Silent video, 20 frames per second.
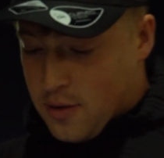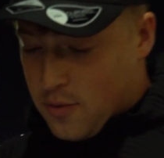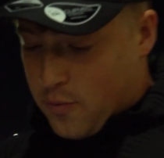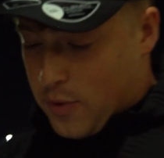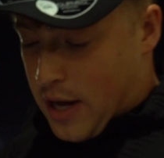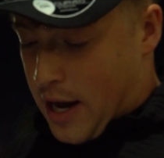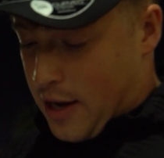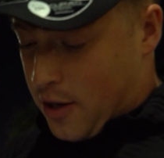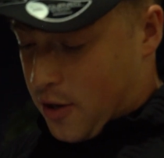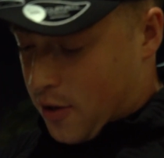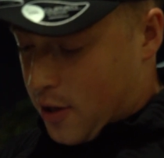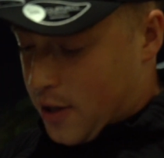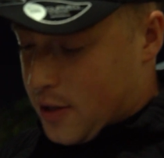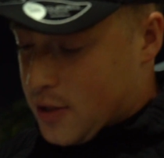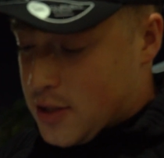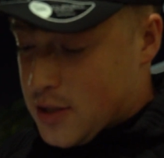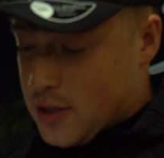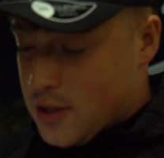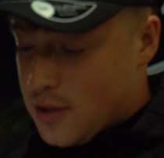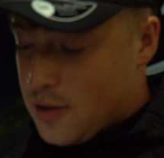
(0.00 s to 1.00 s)
We got
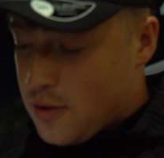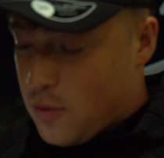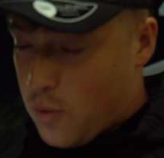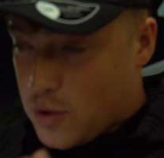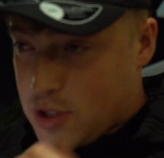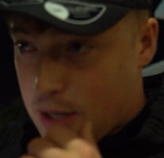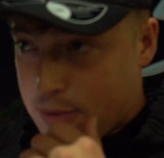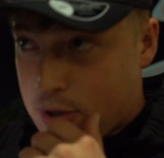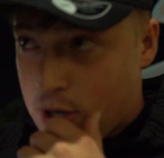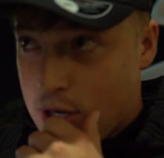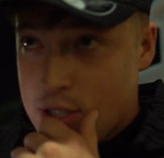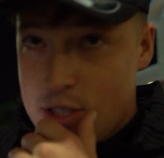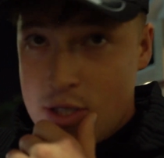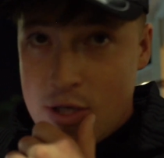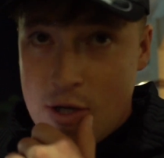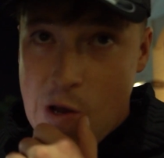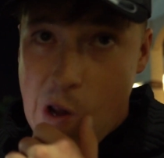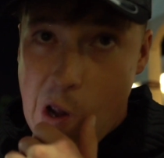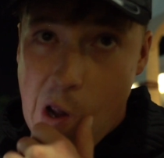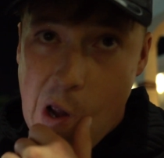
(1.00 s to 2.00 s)
Chris. What's up, Chris?
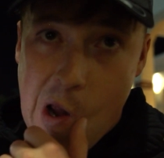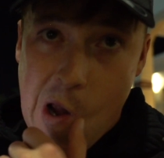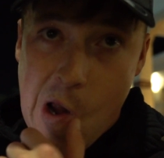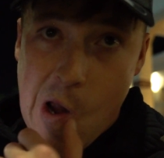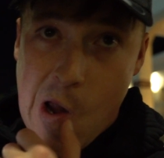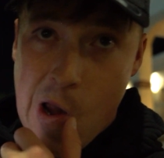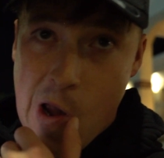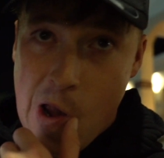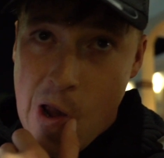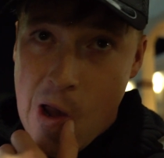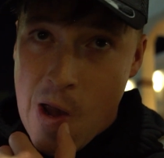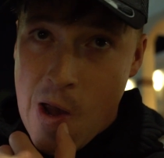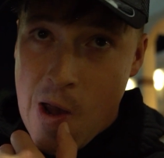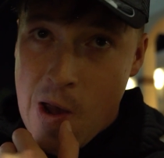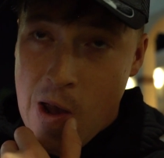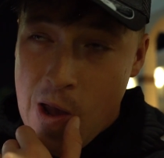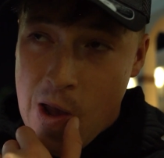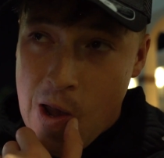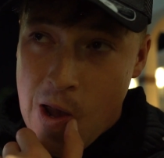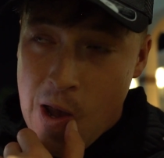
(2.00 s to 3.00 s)

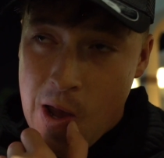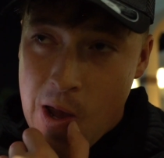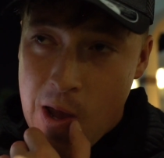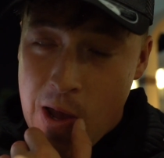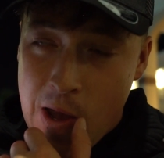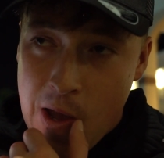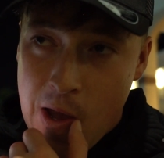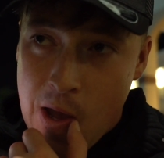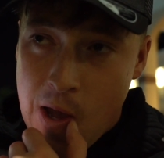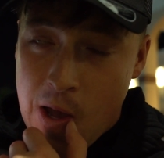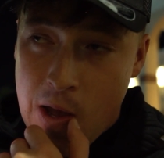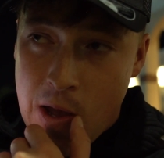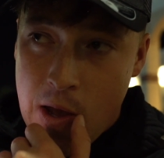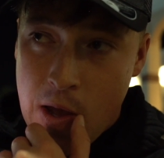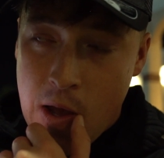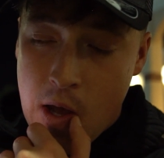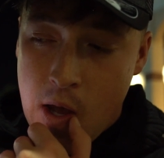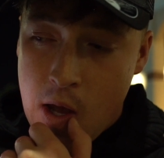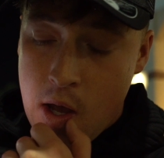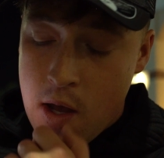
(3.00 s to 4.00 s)
Hey, man, there's uh,
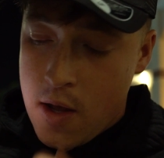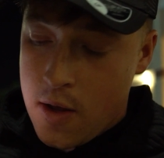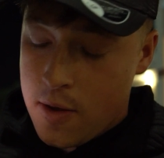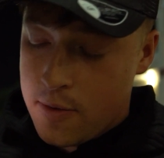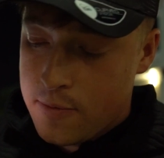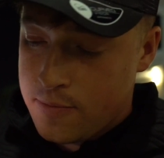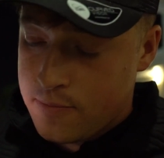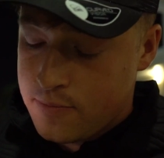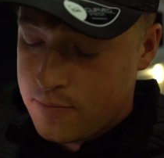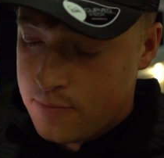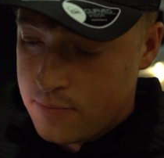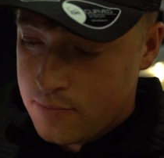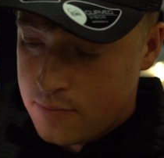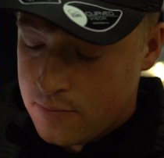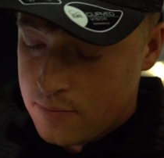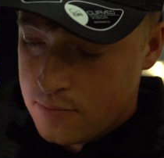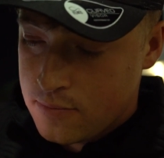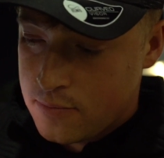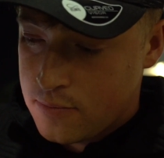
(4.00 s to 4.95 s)
something going on down here at